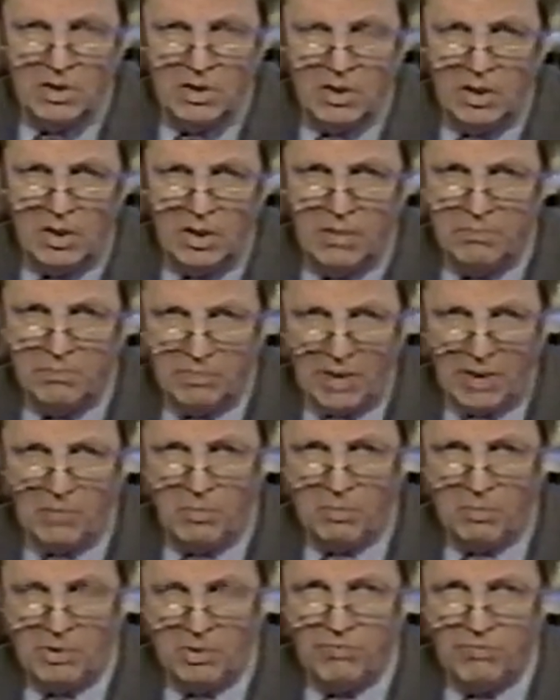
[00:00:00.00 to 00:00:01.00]
That
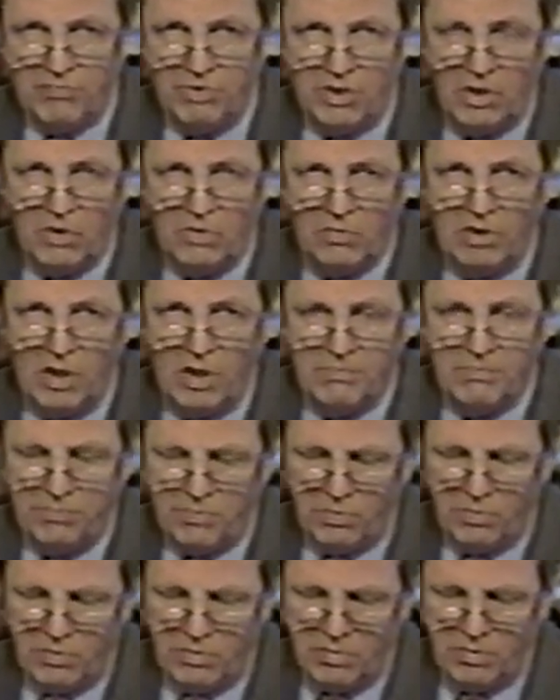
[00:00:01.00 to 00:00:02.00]
will be on
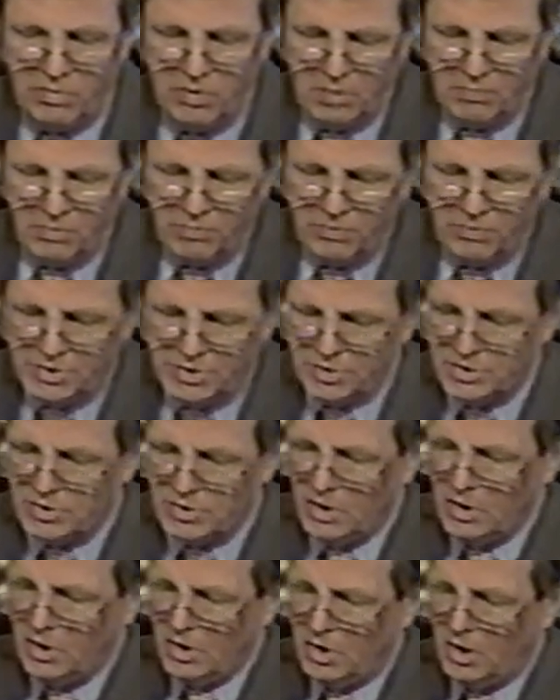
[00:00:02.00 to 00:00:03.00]
videotape for a number of reasons.